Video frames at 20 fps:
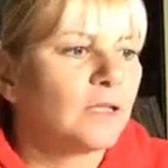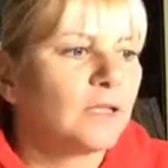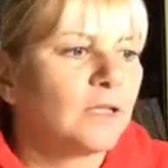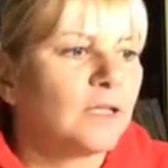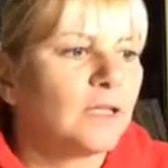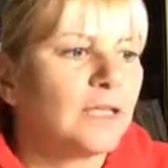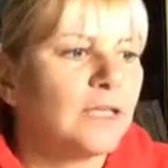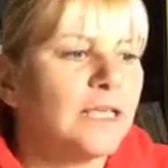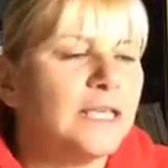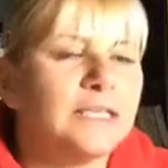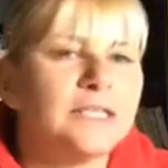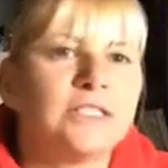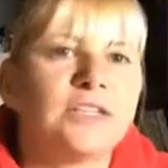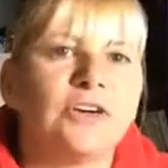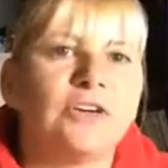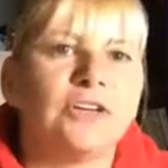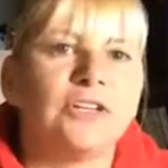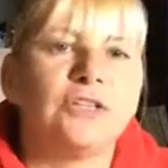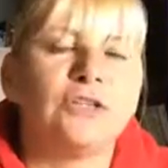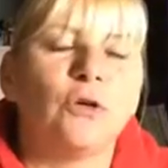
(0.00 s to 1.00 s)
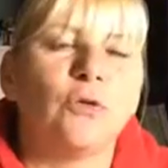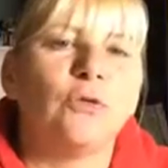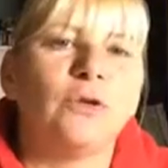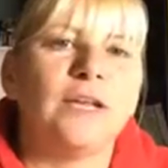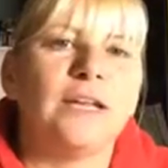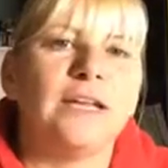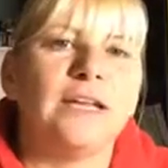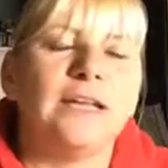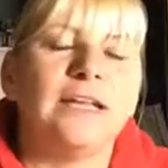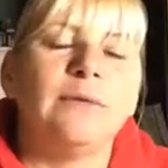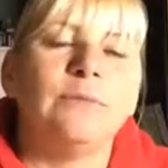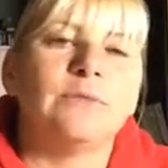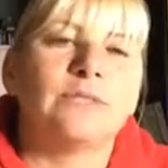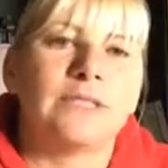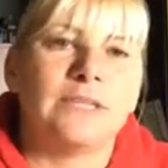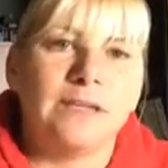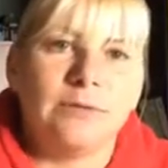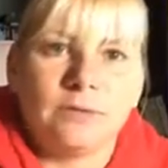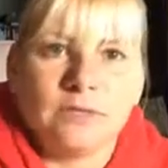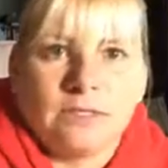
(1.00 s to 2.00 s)
he started donating. He was
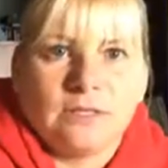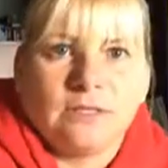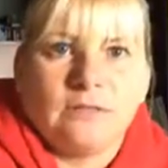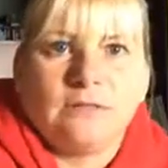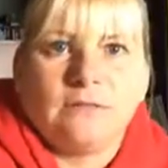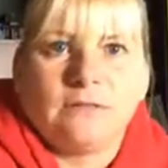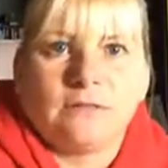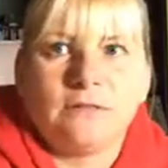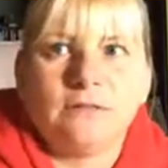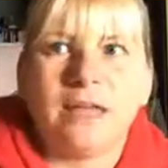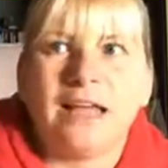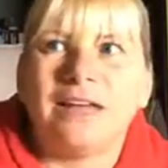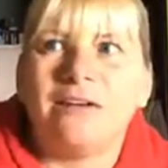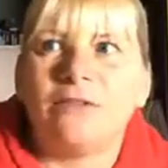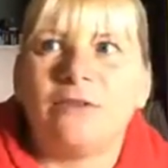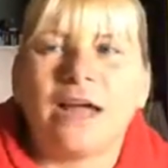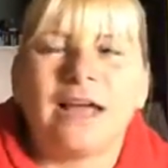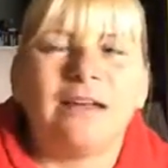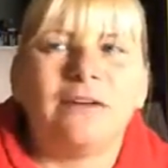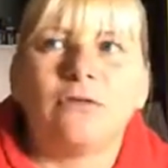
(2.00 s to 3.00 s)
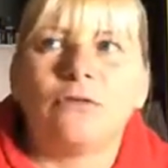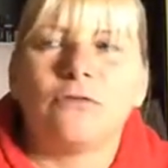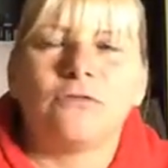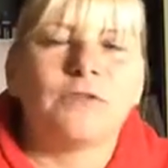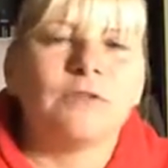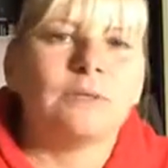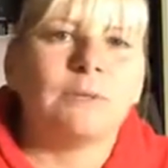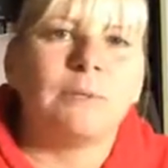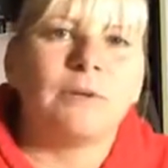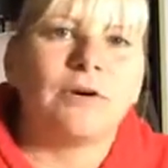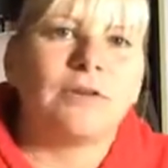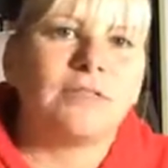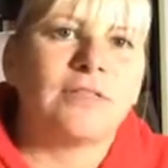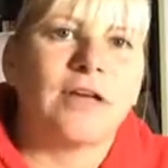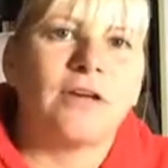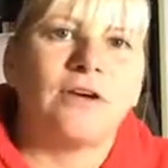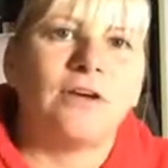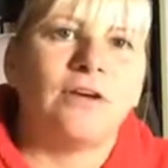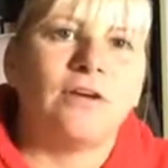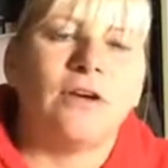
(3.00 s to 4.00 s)
he was a I don't I don't know if he's a
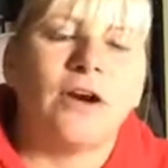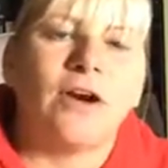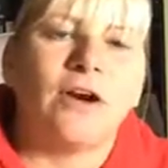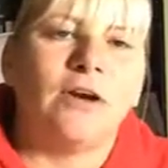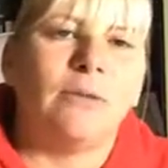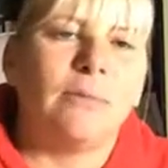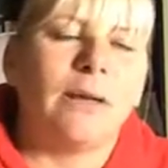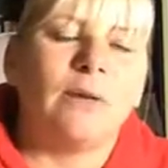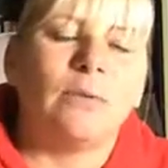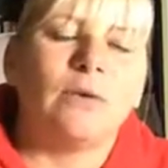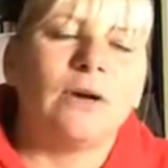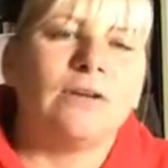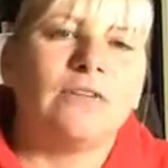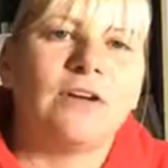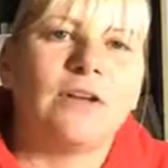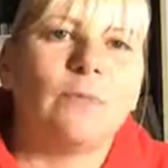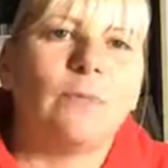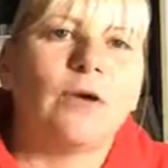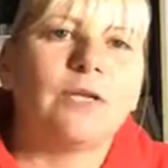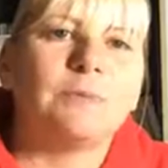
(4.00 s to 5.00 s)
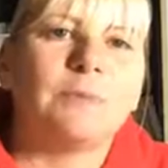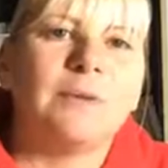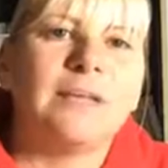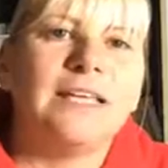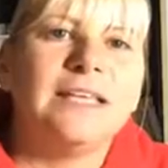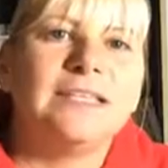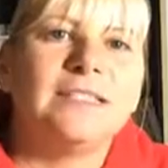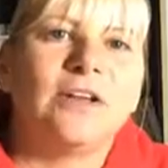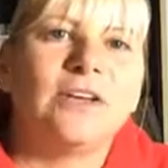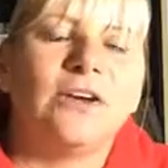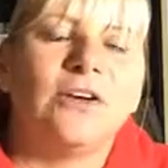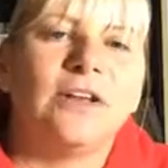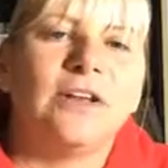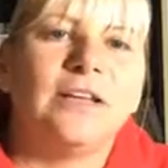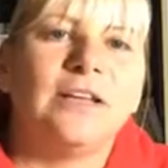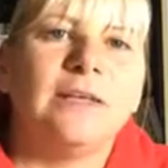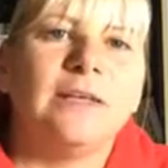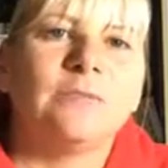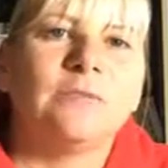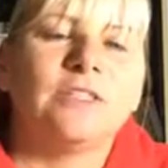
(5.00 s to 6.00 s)
marathoner or Ironman whatever he was, but he started.
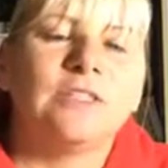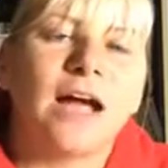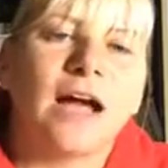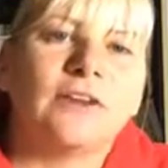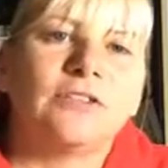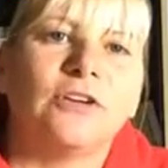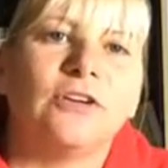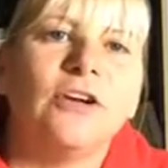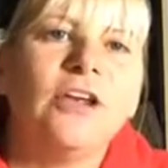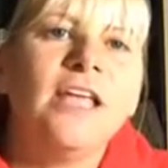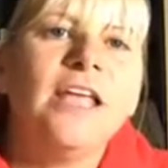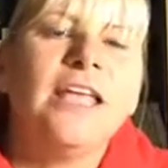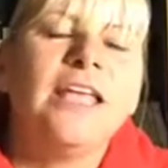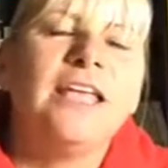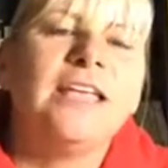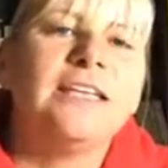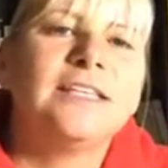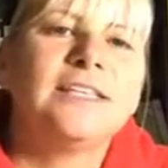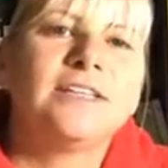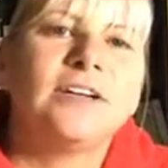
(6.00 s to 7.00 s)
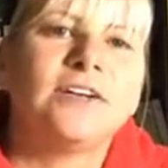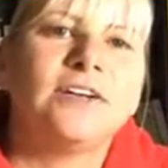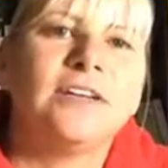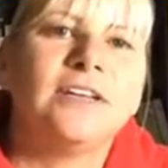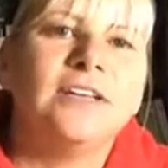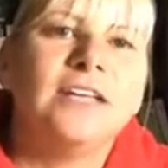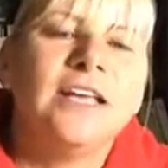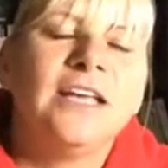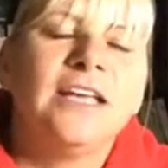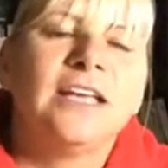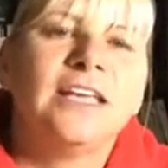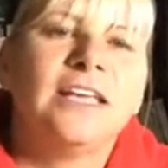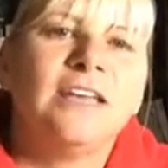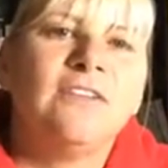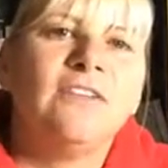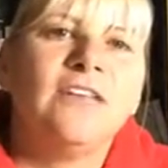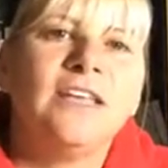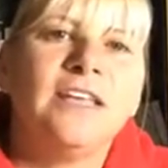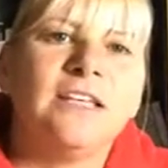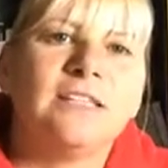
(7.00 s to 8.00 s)
He was a doctor. He started
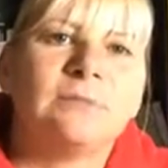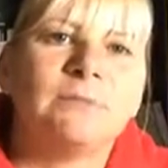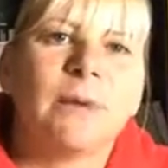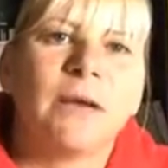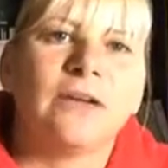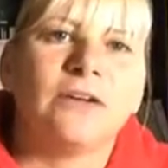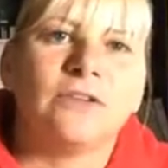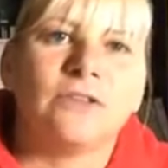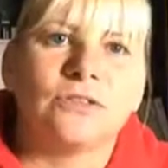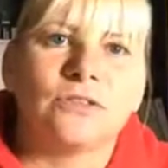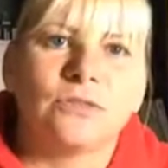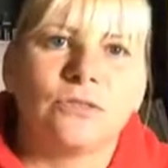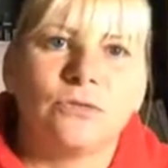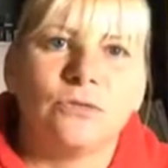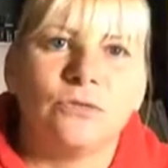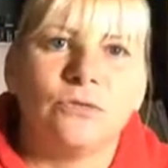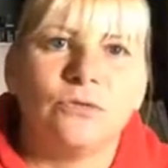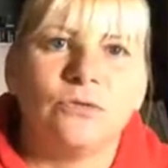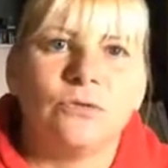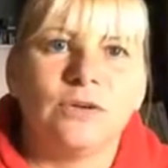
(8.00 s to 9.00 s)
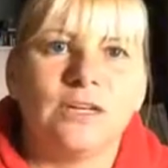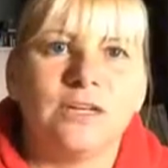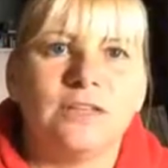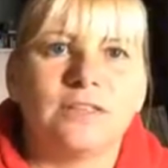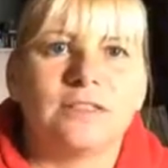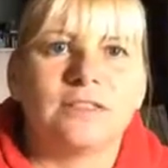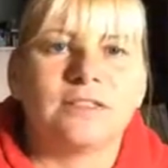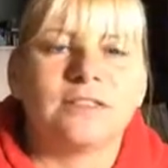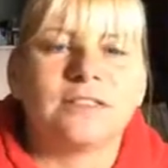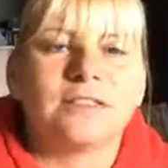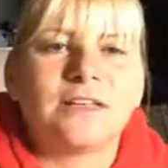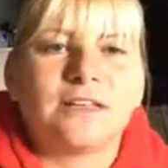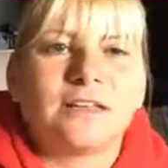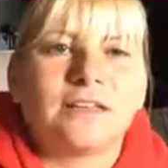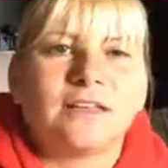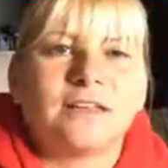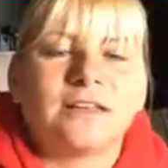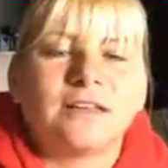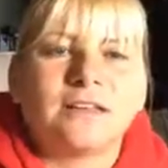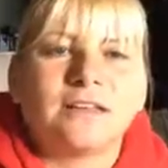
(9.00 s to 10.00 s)
giving his medals to his sick
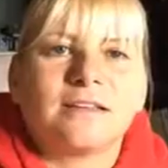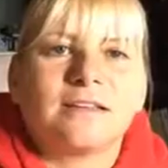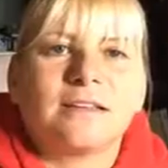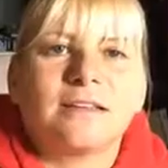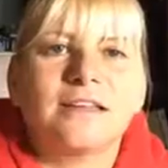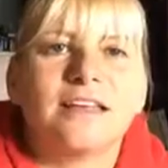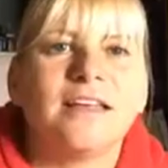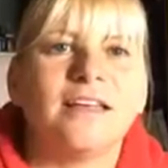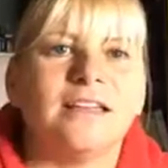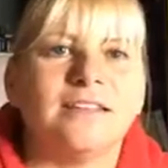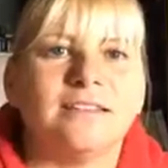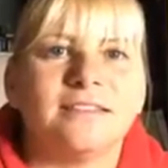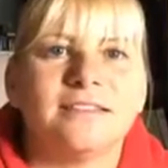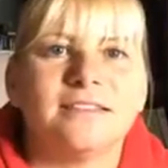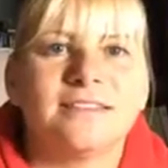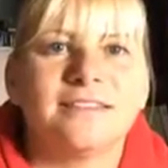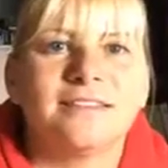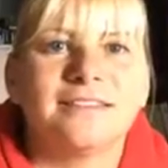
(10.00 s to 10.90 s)
kids,